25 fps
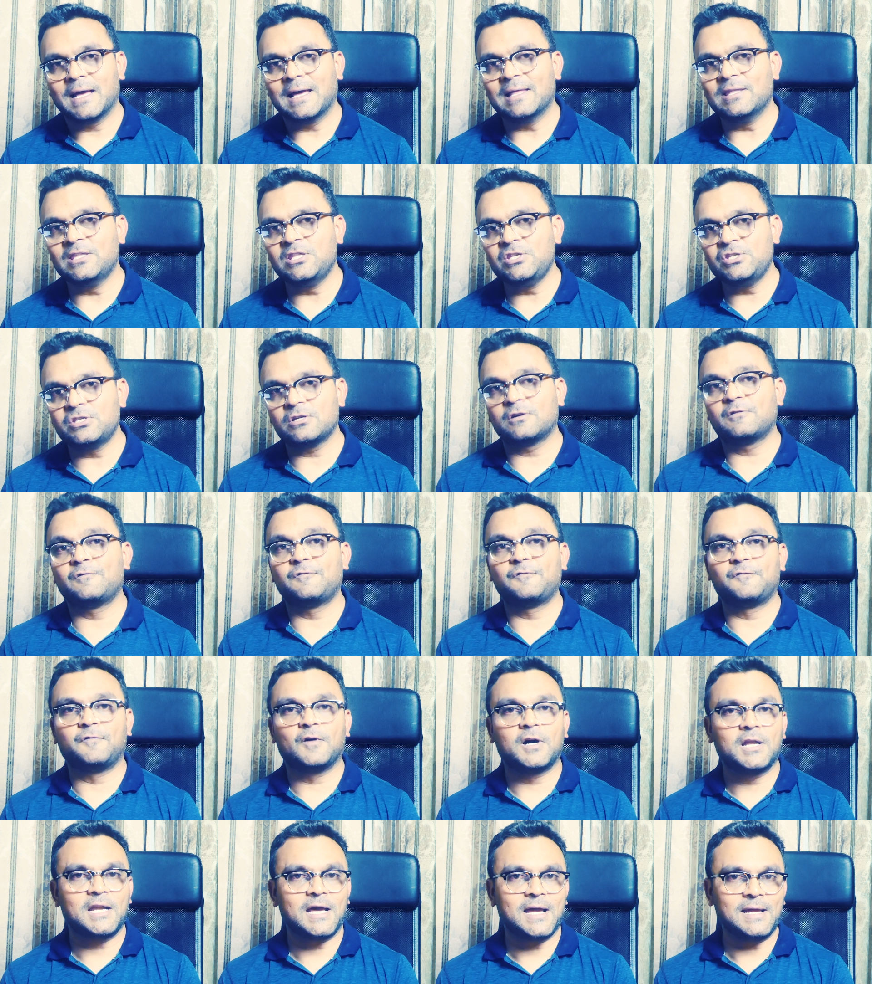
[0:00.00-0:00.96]
And these are
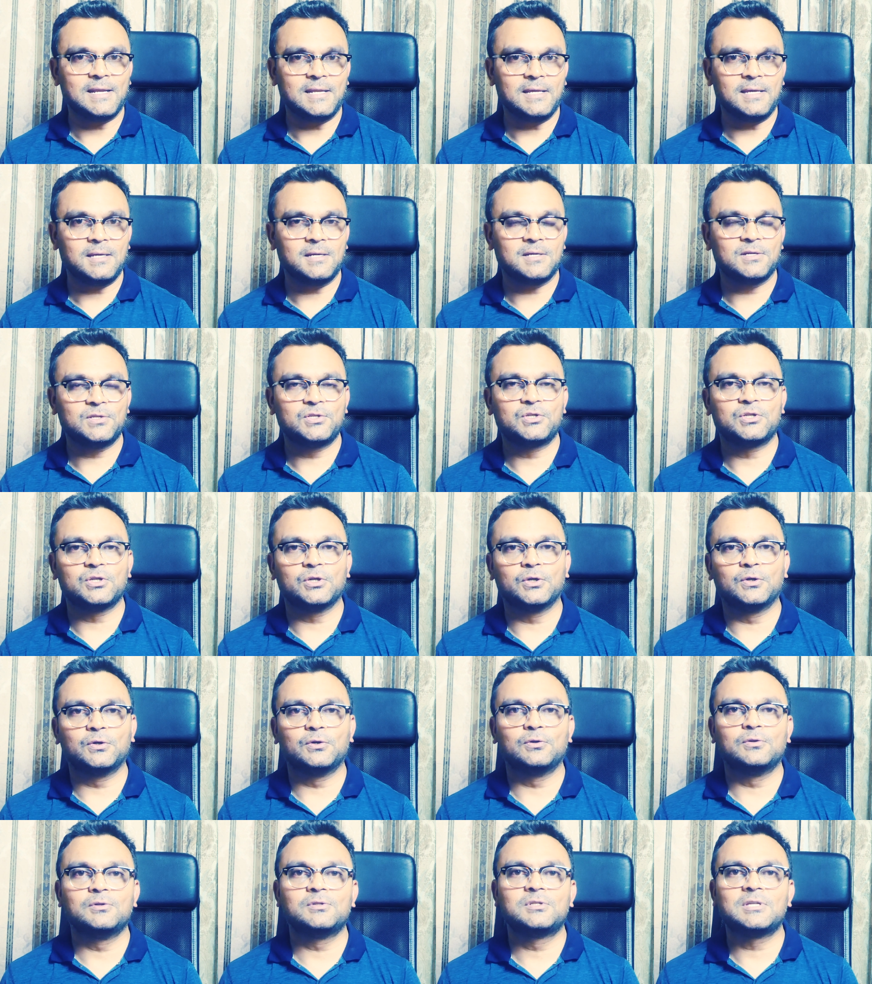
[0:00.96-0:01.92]
fun ideas,
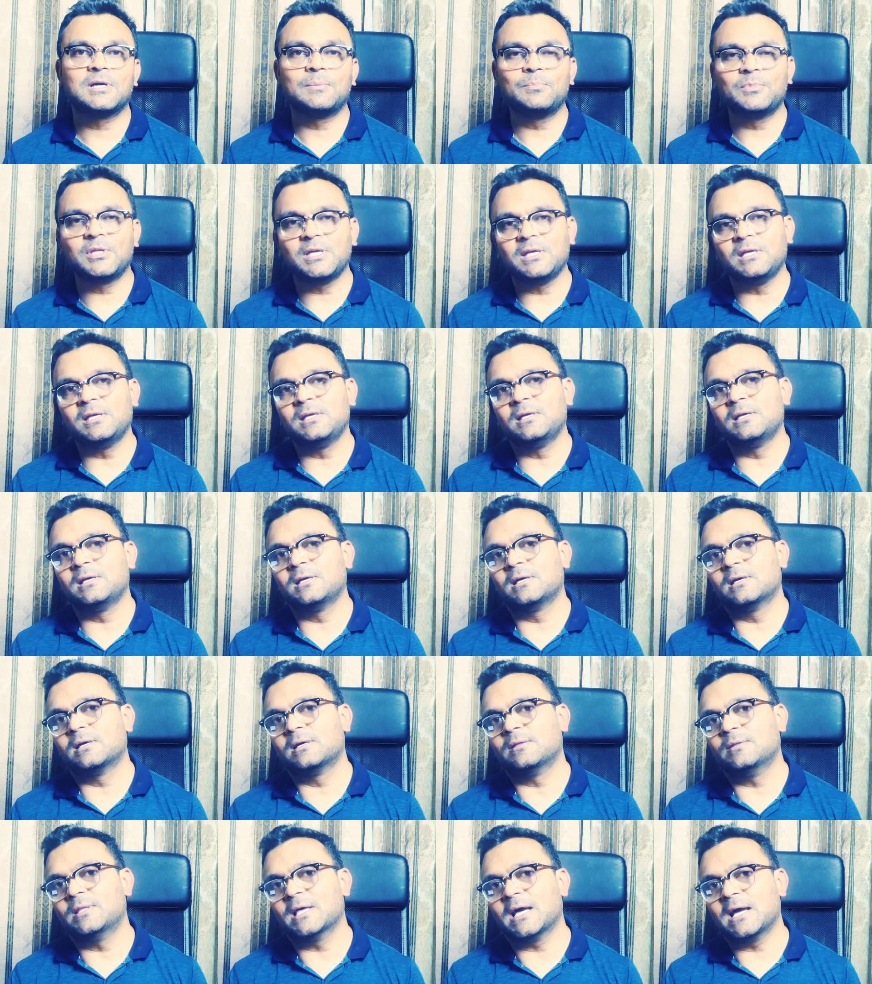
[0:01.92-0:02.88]
so something
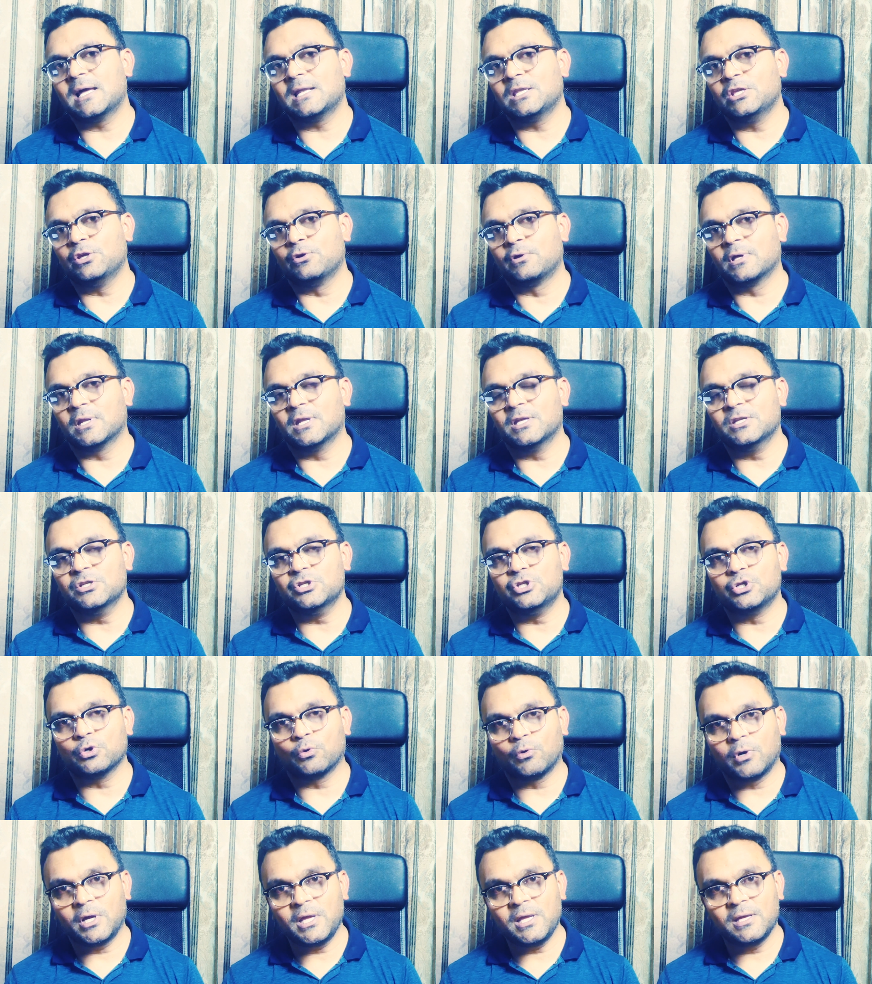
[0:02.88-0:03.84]
that you can
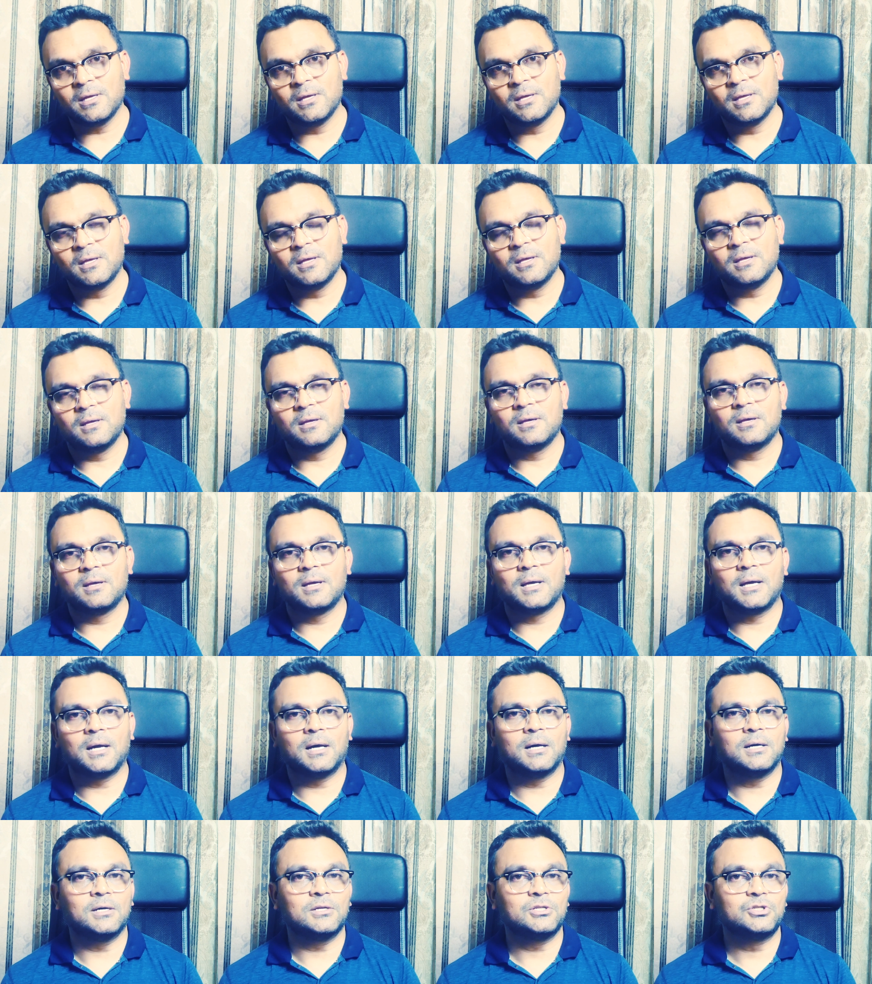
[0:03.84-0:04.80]
enjoy,
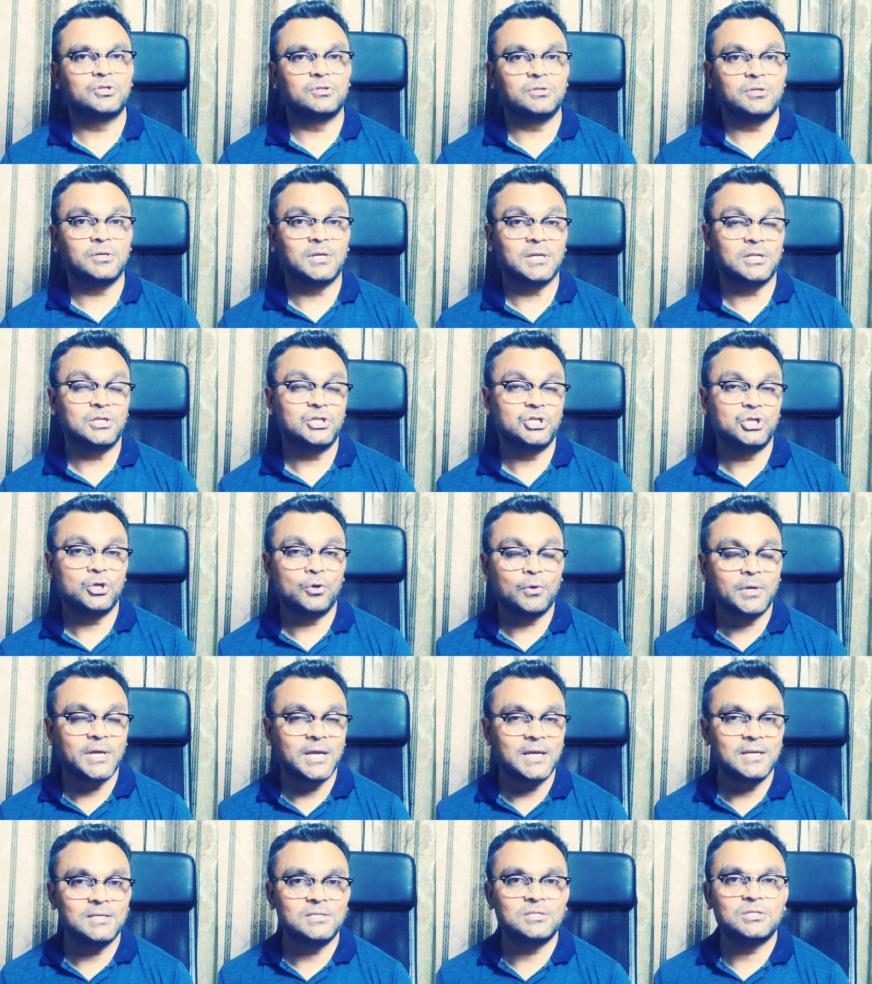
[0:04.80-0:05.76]
uh, so you can
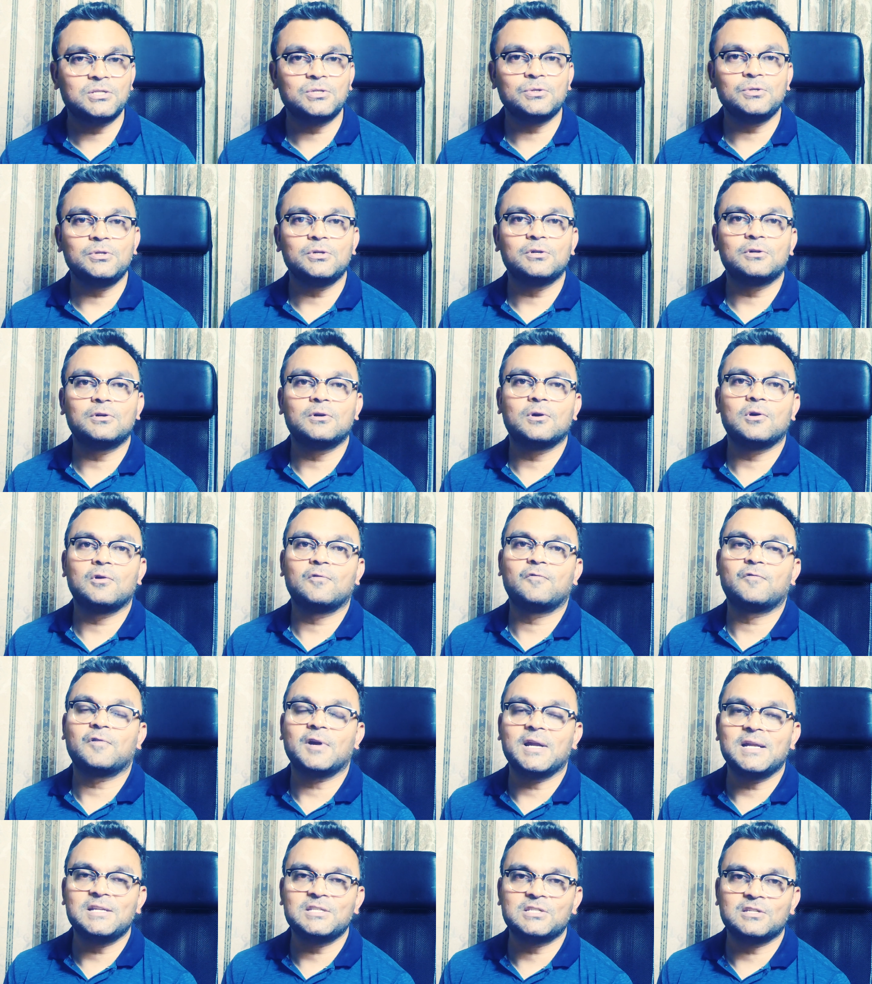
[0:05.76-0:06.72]
showcase to your
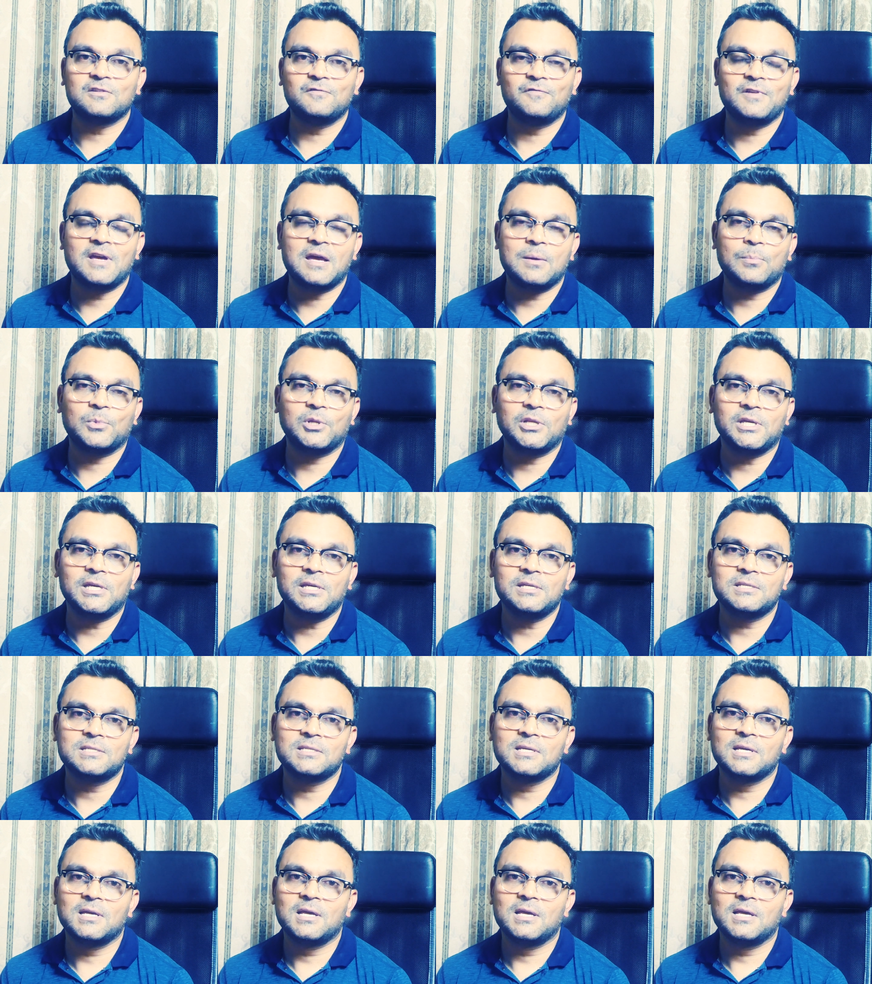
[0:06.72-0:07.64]
friends and families,